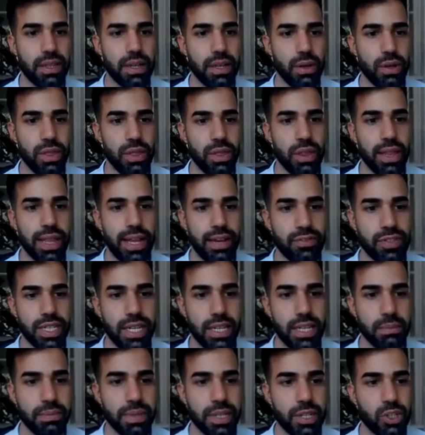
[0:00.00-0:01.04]
in the
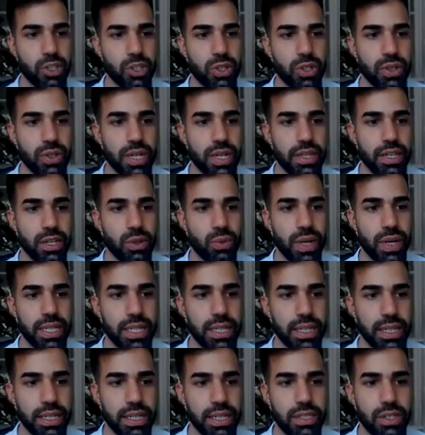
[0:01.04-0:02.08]
left-hand picture, you got the
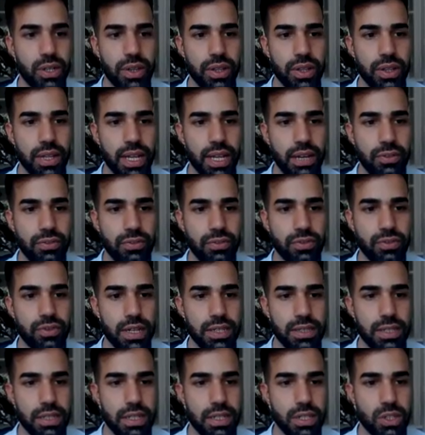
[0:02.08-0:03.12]
Iranian leader on the left,
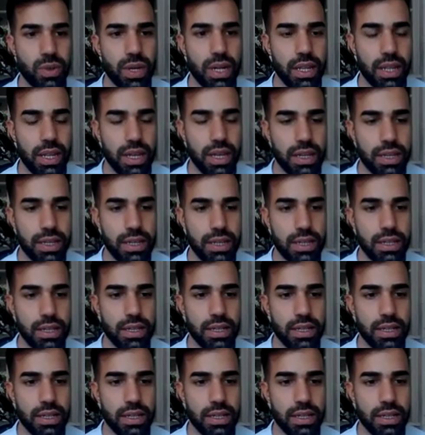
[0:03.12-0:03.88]
Hassan Nasrallah,